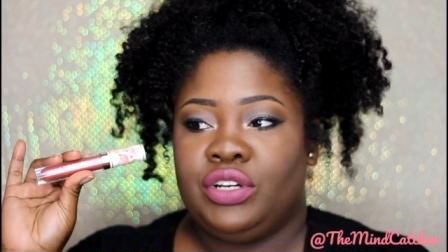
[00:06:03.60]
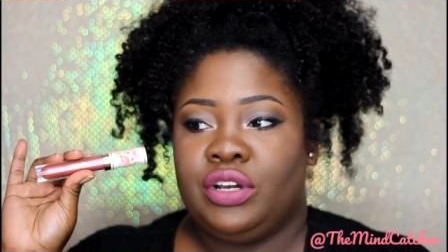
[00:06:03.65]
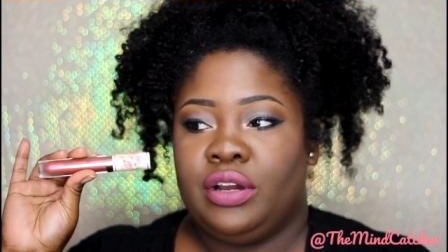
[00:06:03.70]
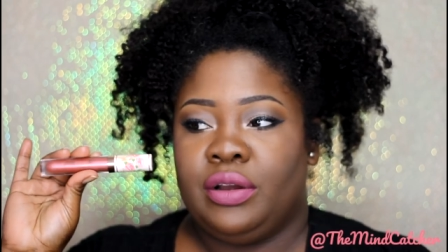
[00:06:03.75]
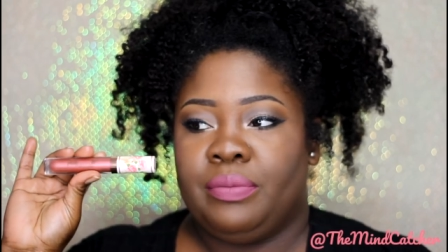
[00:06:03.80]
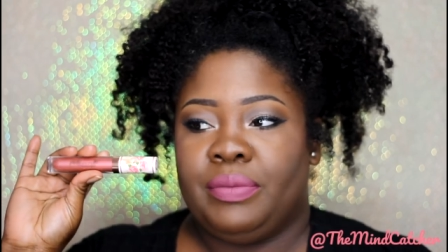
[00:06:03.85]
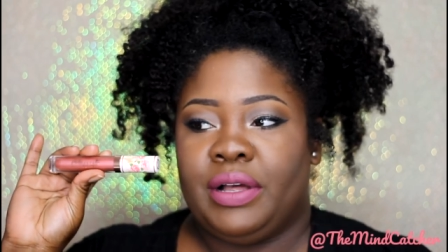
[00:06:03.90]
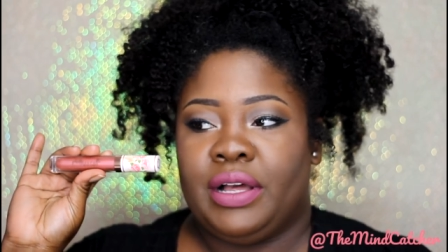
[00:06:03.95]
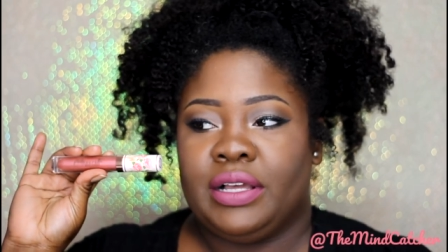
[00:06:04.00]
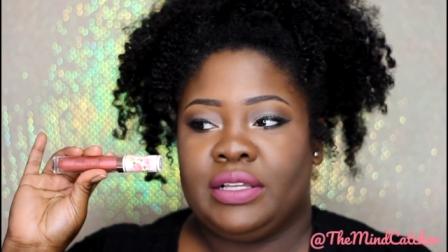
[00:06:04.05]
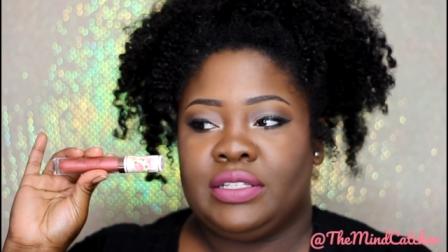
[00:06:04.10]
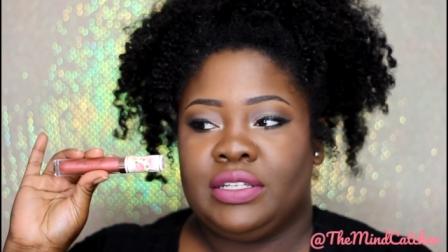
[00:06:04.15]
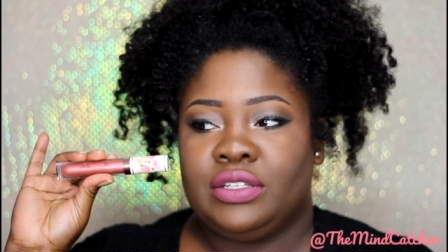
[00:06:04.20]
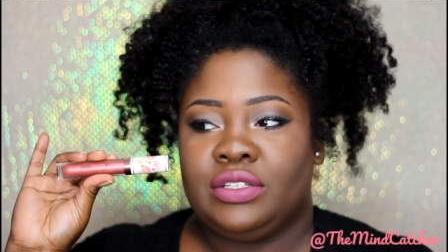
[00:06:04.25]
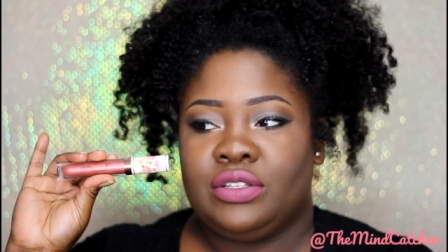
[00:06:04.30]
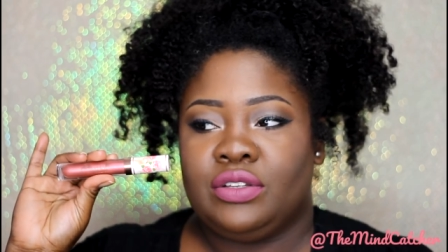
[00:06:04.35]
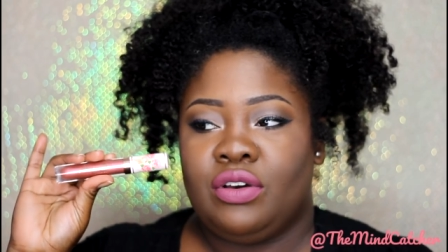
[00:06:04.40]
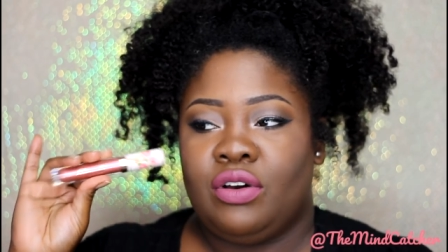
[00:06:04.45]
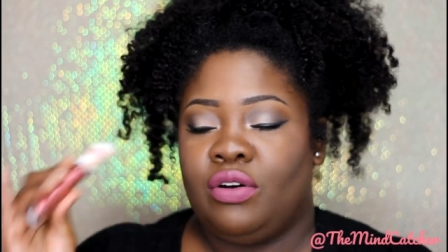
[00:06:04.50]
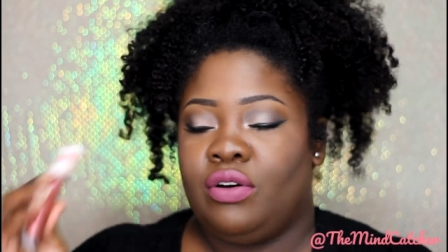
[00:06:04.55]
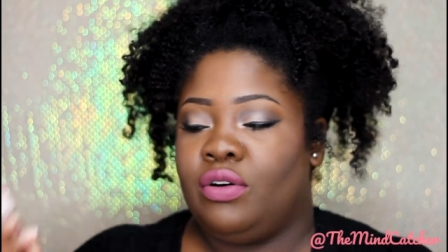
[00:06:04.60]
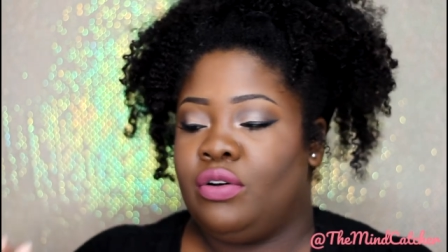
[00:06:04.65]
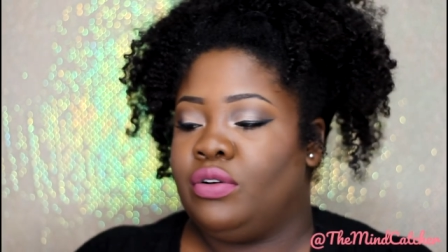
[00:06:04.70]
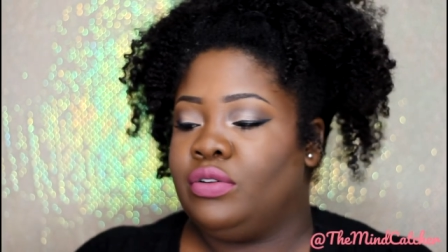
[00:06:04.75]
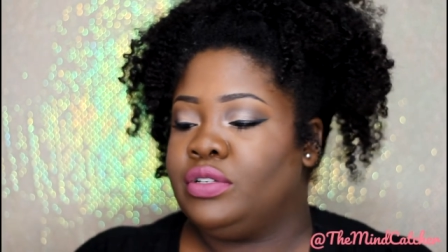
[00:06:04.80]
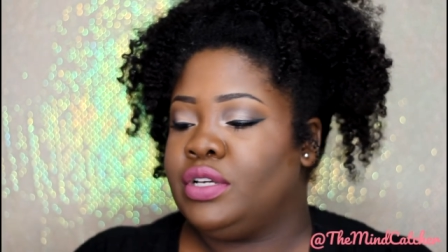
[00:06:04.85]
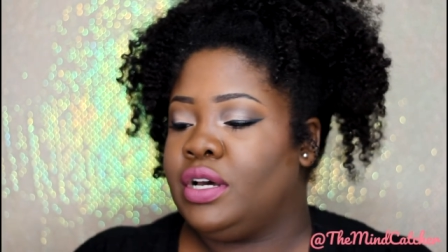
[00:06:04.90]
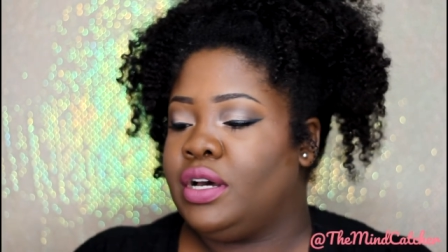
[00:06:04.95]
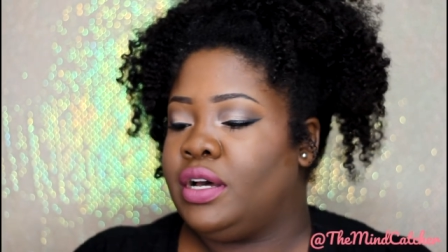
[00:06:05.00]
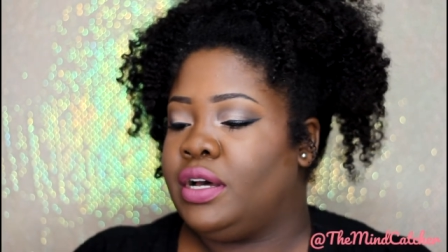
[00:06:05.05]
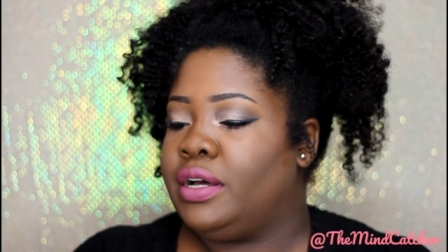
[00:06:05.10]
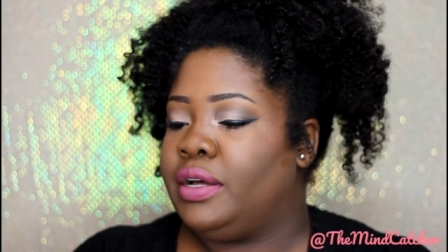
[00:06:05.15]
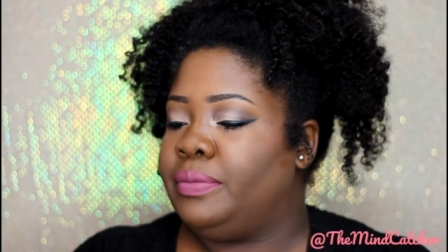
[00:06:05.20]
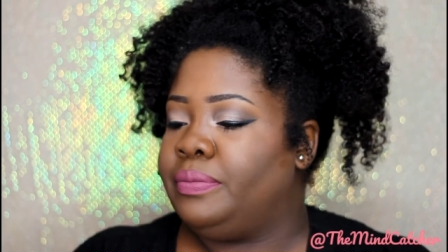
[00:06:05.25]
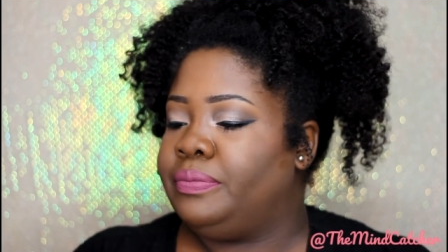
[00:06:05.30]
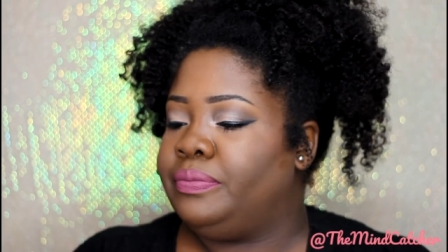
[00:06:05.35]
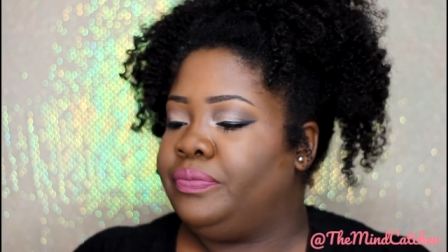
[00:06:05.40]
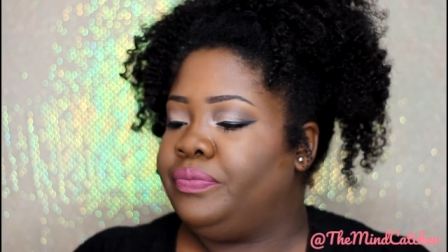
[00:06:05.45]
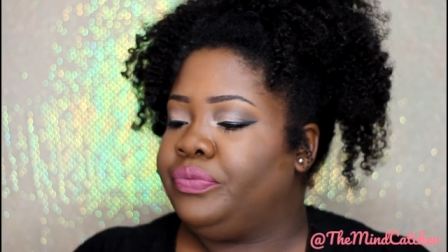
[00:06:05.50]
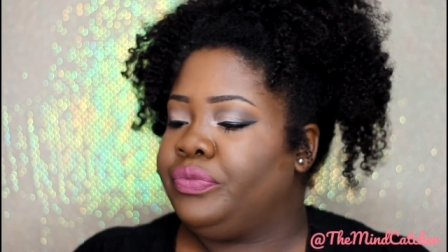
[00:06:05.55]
charm box it's called um,